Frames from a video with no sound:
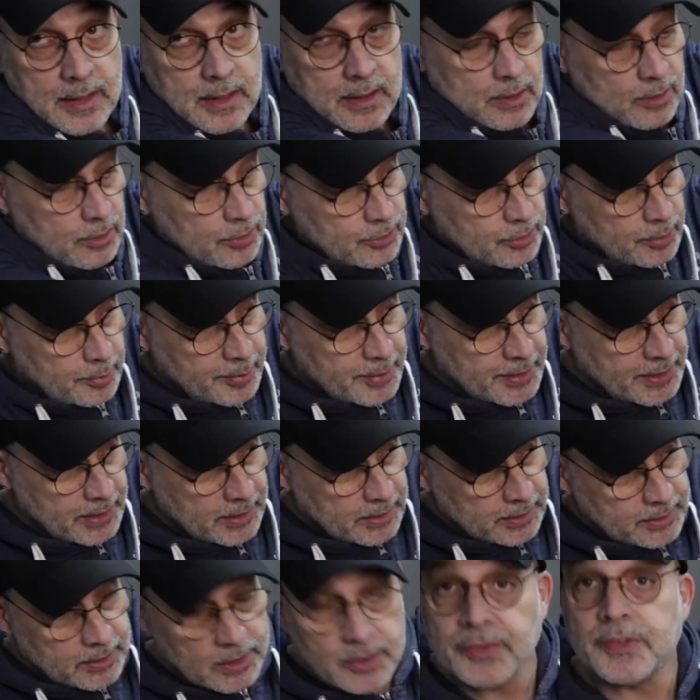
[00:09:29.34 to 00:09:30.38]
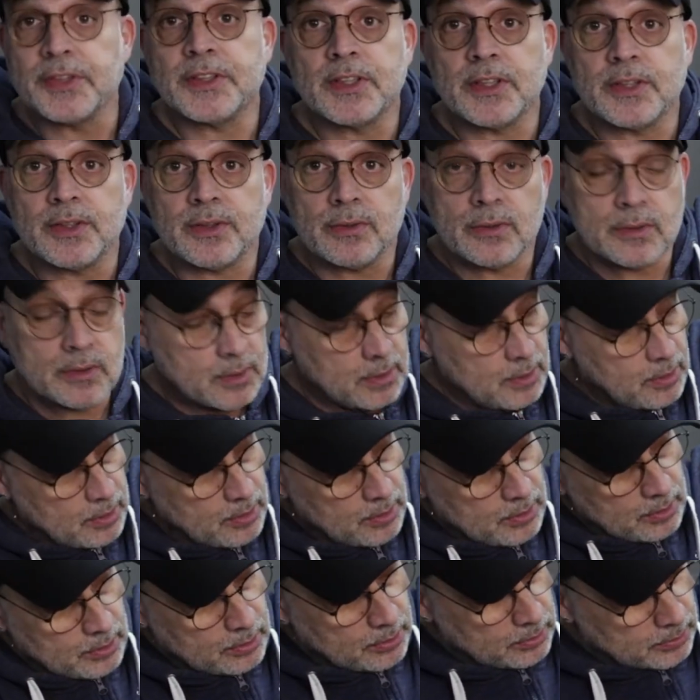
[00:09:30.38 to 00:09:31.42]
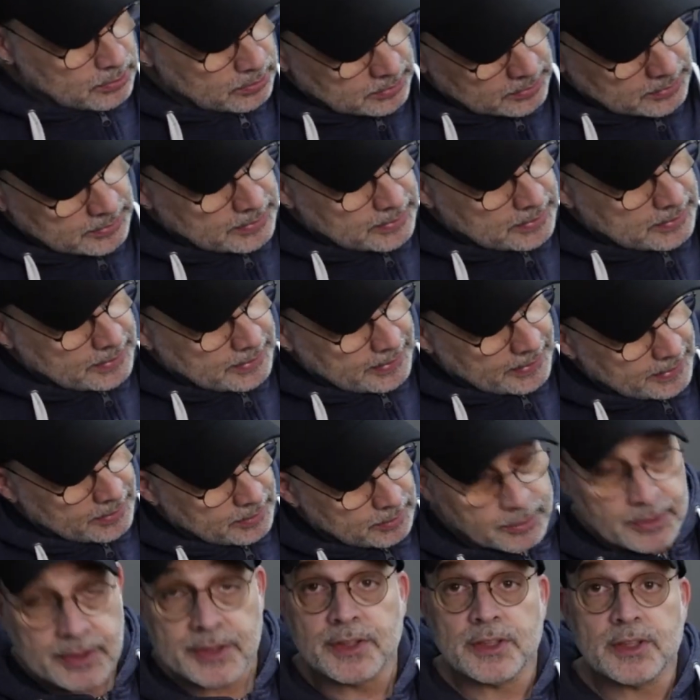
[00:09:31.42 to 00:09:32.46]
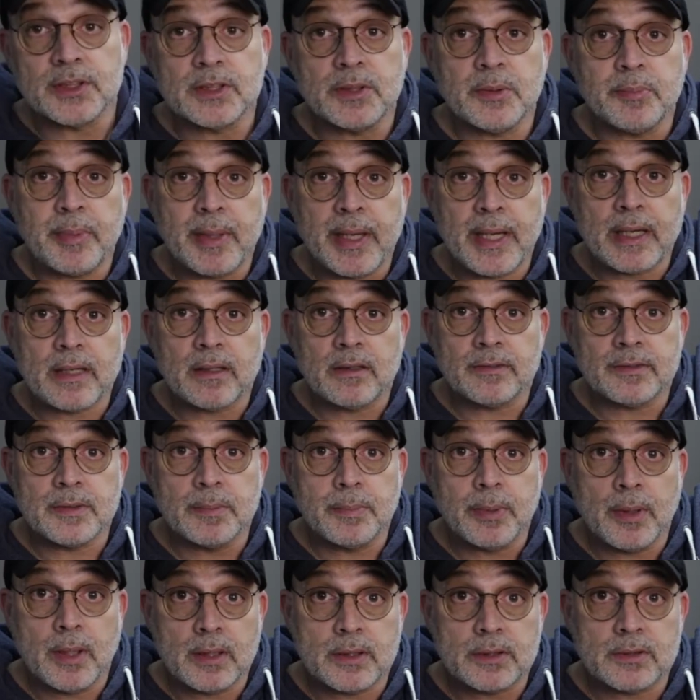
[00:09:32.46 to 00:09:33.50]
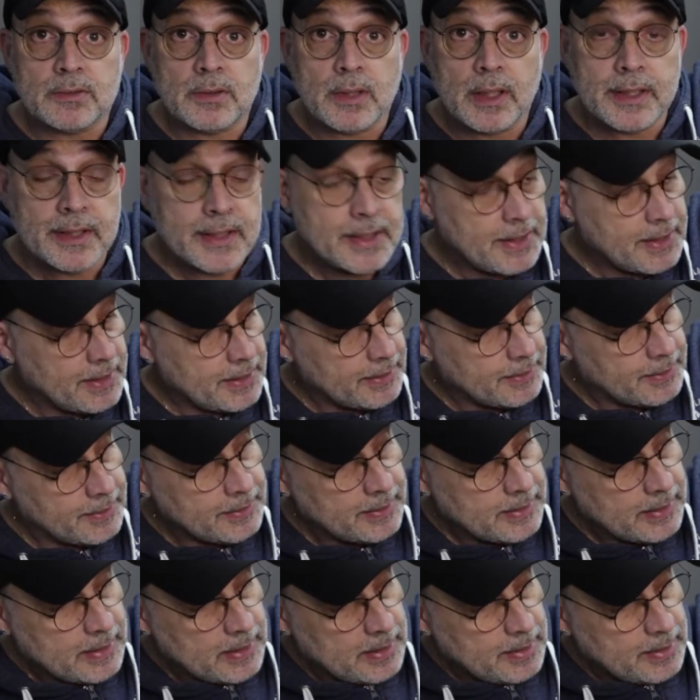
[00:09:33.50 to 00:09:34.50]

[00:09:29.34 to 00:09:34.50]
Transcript: that goes from here, squeezes through the hole, and reaches the back of the box right here.